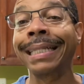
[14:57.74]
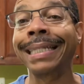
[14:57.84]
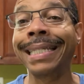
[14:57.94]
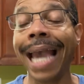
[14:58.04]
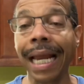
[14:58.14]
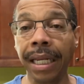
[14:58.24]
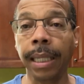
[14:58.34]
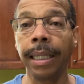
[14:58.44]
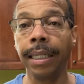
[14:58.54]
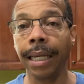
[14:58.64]

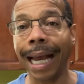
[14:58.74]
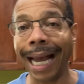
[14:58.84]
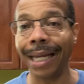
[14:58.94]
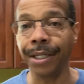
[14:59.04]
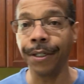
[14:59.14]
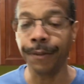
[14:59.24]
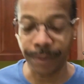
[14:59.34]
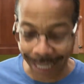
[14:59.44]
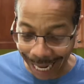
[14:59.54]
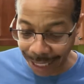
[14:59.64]
technically, I do.
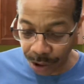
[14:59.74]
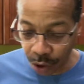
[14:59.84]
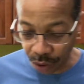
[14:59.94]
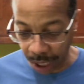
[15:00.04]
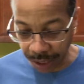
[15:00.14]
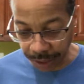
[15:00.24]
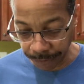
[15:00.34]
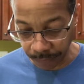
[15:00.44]
I do drugs.